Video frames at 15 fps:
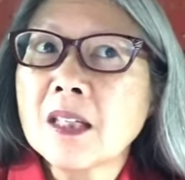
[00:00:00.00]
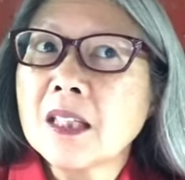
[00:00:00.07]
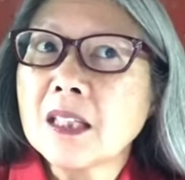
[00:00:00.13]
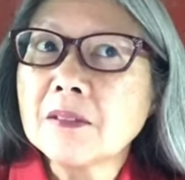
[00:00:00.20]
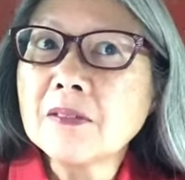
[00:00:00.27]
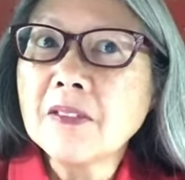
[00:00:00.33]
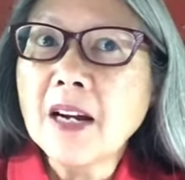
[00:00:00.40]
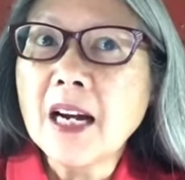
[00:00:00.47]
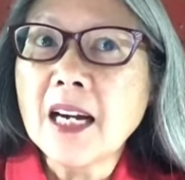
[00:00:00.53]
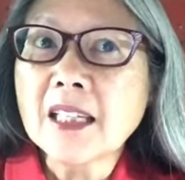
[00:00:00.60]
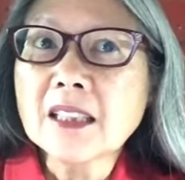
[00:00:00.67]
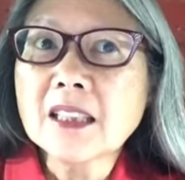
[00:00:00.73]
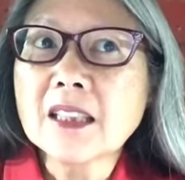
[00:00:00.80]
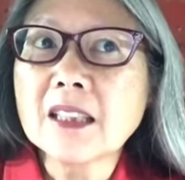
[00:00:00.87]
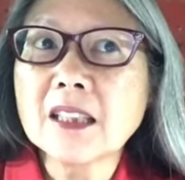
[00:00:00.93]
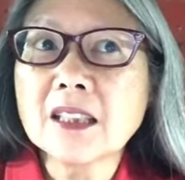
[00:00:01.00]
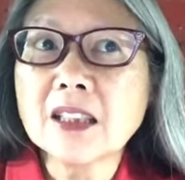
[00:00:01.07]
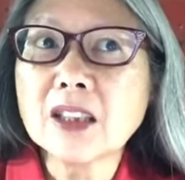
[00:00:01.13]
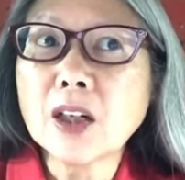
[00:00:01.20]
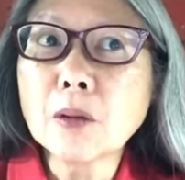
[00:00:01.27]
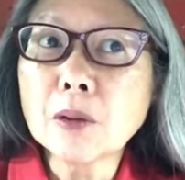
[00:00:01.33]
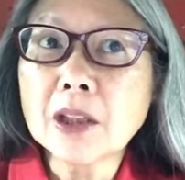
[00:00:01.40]
In fact, you
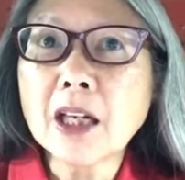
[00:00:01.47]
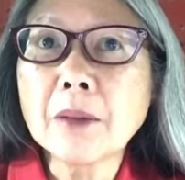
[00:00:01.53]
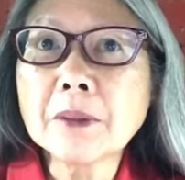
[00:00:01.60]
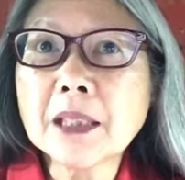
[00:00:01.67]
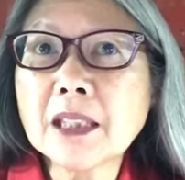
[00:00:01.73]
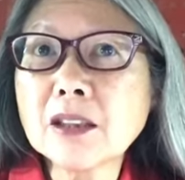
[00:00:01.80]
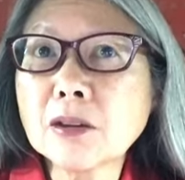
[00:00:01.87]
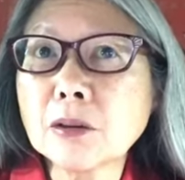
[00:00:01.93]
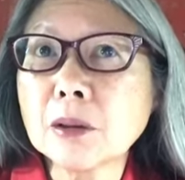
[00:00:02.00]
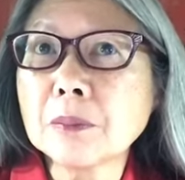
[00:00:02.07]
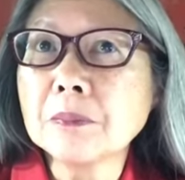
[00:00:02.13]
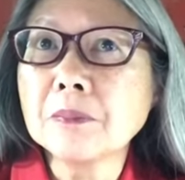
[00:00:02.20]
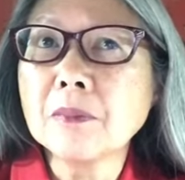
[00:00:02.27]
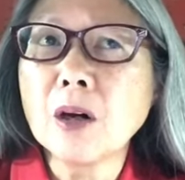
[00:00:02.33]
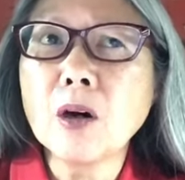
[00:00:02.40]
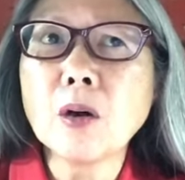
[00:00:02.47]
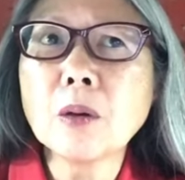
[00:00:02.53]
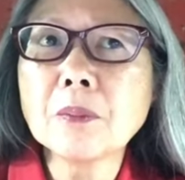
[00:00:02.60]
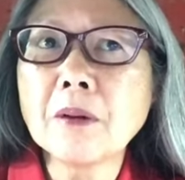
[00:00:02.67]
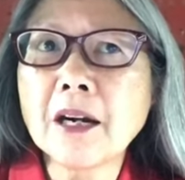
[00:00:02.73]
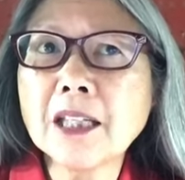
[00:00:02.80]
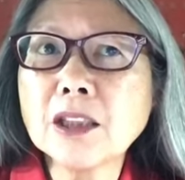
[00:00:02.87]
know we're coming into a, a whole
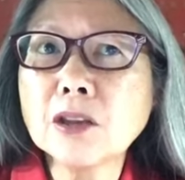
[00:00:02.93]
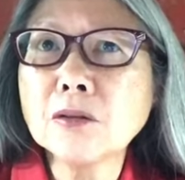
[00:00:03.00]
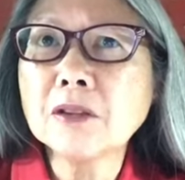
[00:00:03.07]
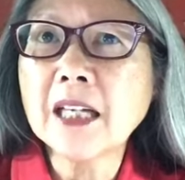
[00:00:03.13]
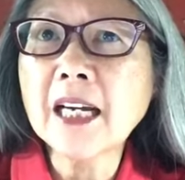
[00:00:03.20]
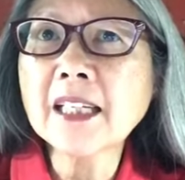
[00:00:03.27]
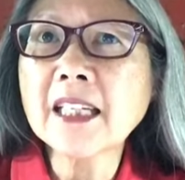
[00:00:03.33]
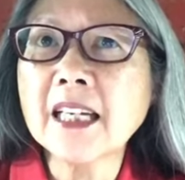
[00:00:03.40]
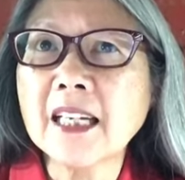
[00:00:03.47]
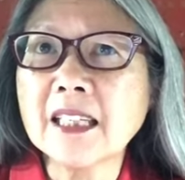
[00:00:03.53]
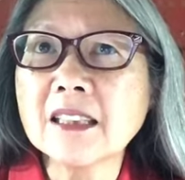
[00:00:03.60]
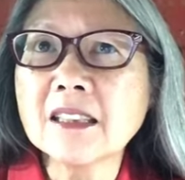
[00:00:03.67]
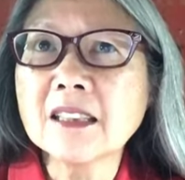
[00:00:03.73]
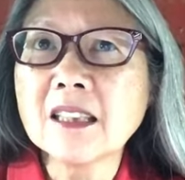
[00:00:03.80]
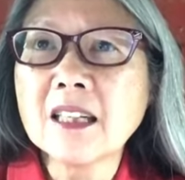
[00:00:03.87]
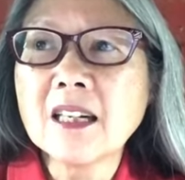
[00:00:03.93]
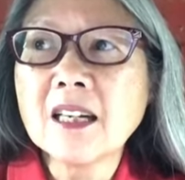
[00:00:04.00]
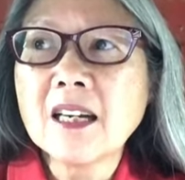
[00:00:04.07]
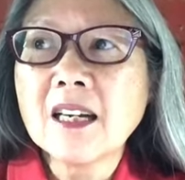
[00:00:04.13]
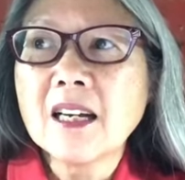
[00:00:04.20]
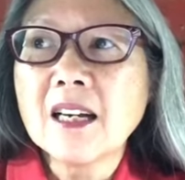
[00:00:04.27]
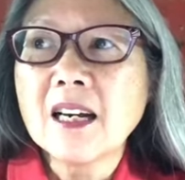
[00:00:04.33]
brand new decade
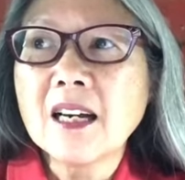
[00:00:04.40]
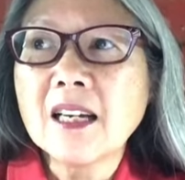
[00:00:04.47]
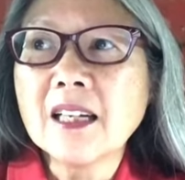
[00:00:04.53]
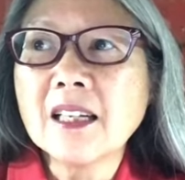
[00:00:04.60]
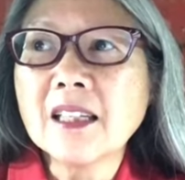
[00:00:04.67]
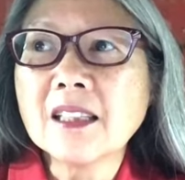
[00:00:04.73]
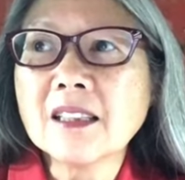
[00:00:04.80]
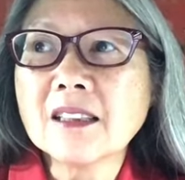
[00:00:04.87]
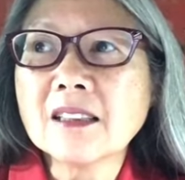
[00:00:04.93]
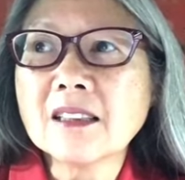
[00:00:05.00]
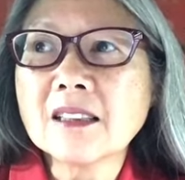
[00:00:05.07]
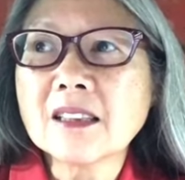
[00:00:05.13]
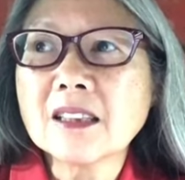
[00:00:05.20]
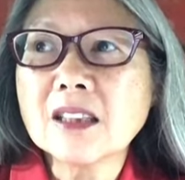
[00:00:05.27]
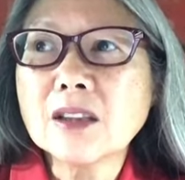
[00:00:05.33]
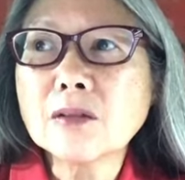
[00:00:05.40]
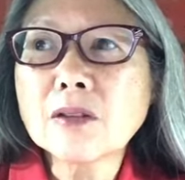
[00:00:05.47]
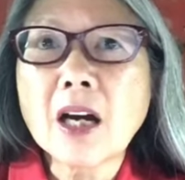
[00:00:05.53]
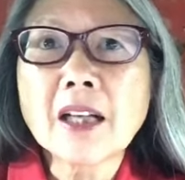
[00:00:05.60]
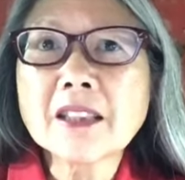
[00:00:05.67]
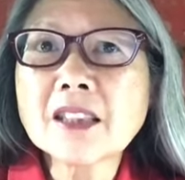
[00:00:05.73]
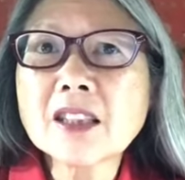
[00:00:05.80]
and you've
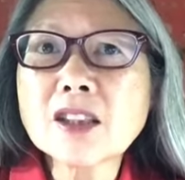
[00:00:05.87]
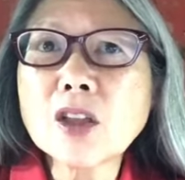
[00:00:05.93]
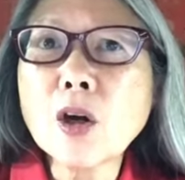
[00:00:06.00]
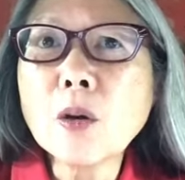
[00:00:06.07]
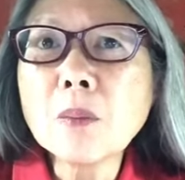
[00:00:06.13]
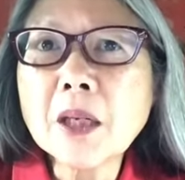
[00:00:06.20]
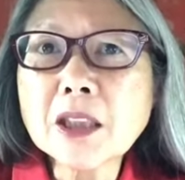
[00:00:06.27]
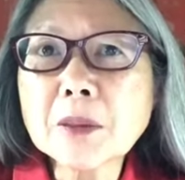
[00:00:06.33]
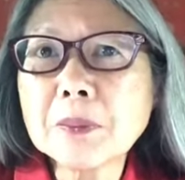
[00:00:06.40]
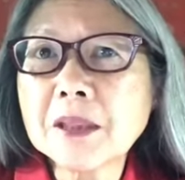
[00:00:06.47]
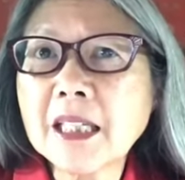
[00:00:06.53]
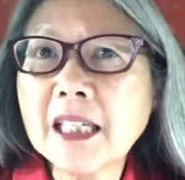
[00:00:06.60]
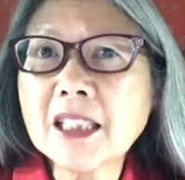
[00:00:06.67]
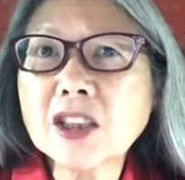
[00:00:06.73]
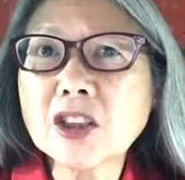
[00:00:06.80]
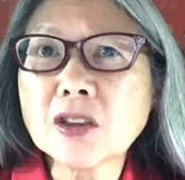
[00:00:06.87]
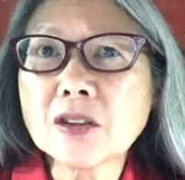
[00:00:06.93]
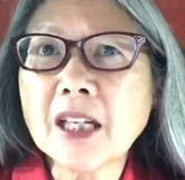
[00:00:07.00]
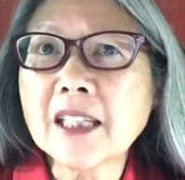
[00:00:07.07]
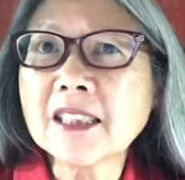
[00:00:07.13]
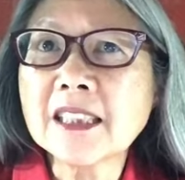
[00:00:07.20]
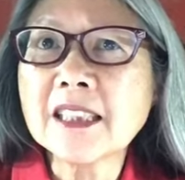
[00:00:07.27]
got so much potential
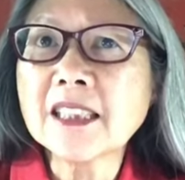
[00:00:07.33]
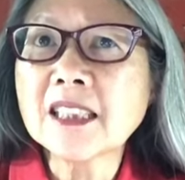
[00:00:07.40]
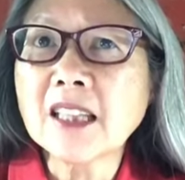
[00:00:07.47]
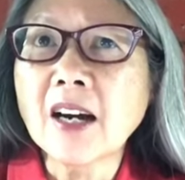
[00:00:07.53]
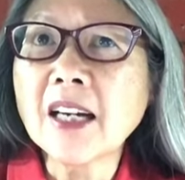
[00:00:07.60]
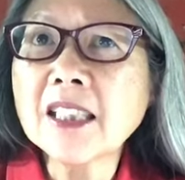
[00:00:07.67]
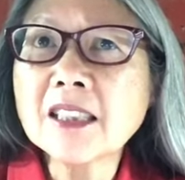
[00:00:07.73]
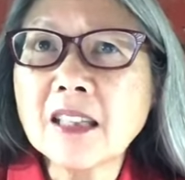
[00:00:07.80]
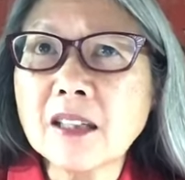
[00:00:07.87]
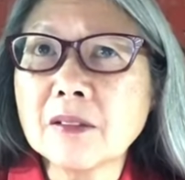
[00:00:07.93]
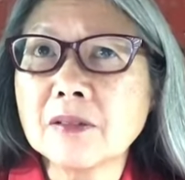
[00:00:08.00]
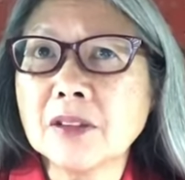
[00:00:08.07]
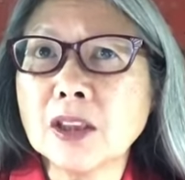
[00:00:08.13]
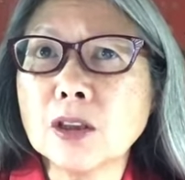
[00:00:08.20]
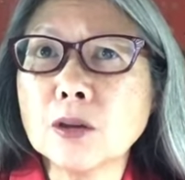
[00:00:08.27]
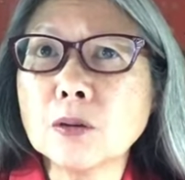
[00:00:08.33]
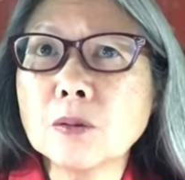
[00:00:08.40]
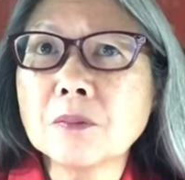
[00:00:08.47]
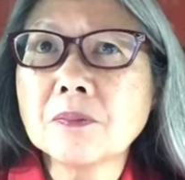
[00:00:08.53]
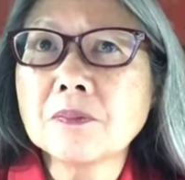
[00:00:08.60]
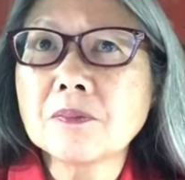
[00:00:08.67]
that's inside of you.